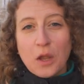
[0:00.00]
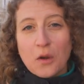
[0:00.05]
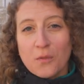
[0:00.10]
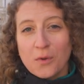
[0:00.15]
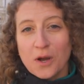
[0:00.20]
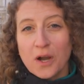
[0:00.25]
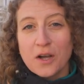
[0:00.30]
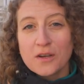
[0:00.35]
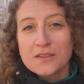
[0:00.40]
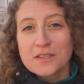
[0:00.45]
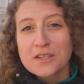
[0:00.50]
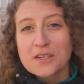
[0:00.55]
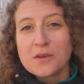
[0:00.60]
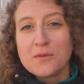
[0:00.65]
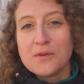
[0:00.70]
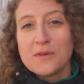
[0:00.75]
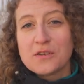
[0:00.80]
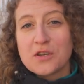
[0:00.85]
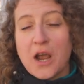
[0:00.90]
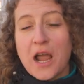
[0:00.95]
We're also gonna
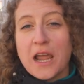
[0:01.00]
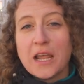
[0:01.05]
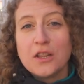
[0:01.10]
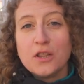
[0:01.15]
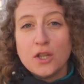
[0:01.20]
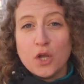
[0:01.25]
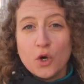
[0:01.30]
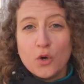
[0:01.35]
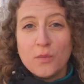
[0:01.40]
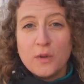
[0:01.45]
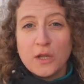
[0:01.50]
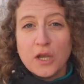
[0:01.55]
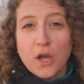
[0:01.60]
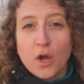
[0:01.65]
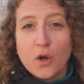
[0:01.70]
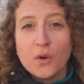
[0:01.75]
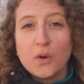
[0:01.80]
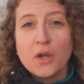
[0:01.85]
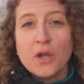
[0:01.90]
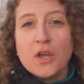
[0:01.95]
be trying
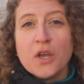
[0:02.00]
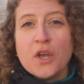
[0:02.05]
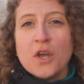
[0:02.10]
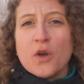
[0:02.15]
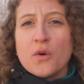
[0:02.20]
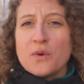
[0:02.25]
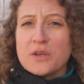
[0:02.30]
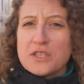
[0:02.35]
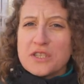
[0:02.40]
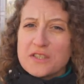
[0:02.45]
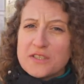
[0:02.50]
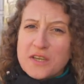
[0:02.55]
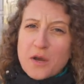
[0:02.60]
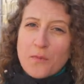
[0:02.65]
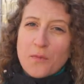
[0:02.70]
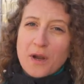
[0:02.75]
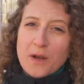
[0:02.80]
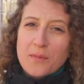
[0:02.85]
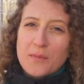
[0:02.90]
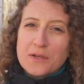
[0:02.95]
lobio, which is
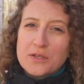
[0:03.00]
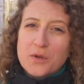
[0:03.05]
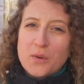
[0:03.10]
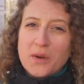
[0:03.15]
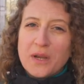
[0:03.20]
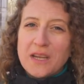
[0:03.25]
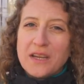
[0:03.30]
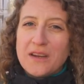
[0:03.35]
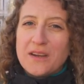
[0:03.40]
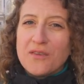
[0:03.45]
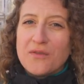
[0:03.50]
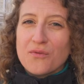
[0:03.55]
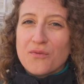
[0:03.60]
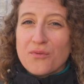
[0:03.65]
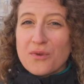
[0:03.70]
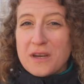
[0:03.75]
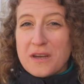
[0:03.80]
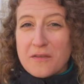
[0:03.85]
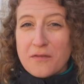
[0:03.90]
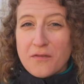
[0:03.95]
somewhere between
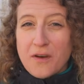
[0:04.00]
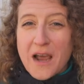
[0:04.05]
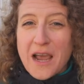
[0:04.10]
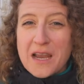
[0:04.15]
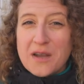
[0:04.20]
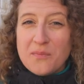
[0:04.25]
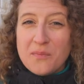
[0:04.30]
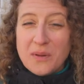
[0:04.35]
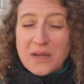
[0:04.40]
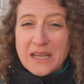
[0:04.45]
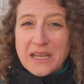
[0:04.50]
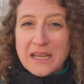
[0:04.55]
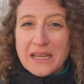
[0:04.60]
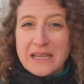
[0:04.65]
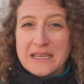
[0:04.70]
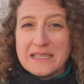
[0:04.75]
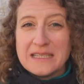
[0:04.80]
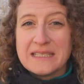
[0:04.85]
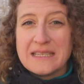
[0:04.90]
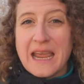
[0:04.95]
refried
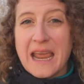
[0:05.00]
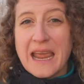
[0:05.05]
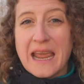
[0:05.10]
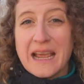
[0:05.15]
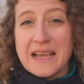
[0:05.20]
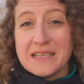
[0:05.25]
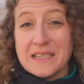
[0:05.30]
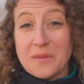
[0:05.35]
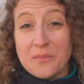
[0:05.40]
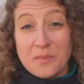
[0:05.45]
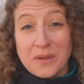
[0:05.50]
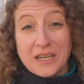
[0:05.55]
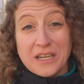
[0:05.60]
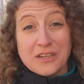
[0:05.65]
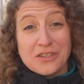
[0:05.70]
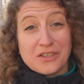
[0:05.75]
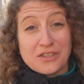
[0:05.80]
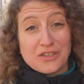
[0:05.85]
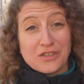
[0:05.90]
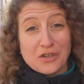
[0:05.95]
beans and a
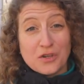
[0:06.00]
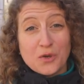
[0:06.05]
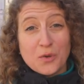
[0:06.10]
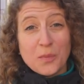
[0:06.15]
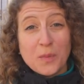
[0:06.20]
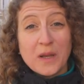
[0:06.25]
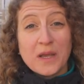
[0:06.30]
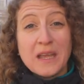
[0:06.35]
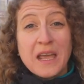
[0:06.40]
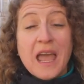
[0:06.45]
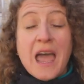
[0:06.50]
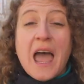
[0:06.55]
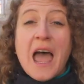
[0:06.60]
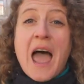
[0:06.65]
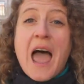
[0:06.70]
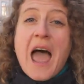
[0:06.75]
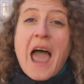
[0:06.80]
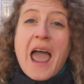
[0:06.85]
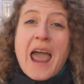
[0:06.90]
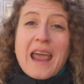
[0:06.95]
bean soup.
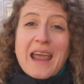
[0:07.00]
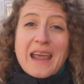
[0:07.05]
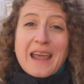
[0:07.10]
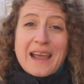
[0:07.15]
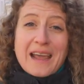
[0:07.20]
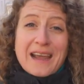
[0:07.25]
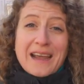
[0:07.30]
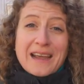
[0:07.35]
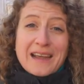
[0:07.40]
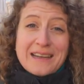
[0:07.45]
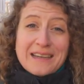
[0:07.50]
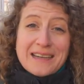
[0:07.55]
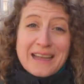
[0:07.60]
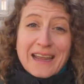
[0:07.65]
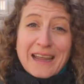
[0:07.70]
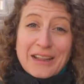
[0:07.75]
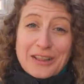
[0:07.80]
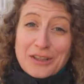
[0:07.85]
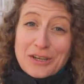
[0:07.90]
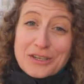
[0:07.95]
And
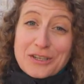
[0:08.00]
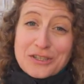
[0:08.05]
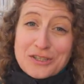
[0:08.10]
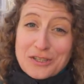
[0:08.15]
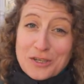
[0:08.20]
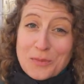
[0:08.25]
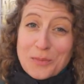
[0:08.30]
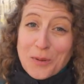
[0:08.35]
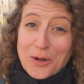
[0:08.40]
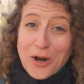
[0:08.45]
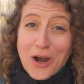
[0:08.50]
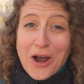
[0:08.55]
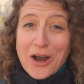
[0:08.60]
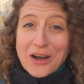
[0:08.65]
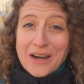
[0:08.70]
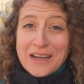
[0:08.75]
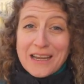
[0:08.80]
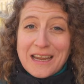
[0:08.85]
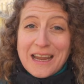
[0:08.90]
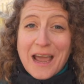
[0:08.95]
it looks super
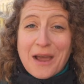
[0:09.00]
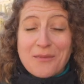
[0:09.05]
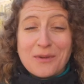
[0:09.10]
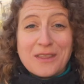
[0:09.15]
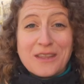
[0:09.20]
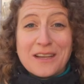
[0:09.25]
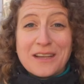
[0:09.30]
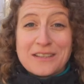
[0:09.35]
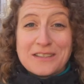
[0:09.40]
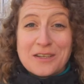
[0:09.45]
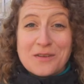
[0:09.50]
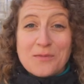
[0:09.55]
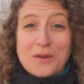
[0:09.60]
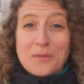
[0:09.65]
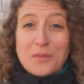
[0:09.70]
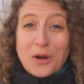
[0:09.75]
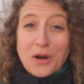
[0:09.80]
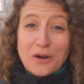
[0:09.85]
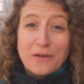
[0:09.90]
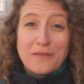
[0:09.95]
hearty and we think it's gonna be
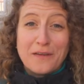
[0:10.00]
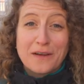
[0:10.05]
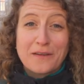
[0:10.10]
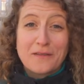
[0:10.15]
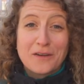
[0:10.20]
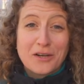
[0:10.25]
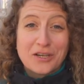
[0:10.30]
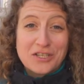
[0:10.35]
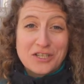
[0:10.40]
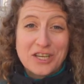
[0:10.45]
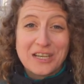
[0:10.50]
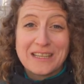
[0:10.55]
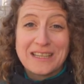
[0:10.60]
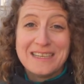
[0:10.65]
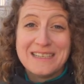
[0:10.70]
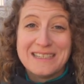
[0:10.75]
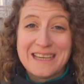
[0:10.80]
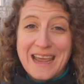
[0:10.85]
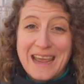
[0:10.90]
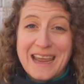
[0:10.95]
perfect for a chilly
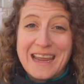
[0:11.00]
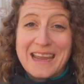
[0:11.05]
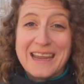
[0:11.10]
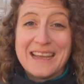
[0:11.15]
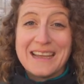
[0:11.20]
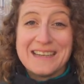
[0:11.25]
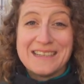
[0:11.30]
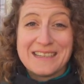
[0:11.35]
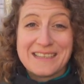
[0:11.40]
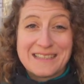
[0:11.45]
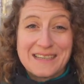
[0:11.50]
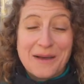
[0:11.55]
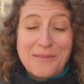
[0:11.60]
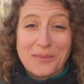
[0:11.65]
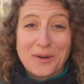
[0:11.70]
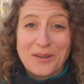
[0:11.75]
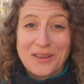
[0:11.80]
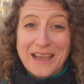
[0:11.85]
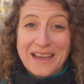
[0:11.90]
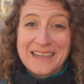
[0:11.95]
day in
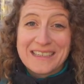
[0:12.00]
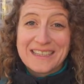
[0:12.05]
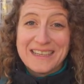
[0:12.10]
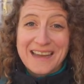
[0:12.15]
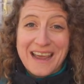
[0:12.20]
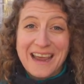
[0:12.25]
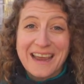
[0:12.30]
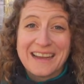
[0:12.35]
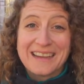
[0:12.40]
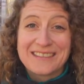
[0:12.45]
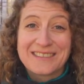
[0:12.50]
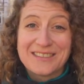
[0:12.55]
December like today.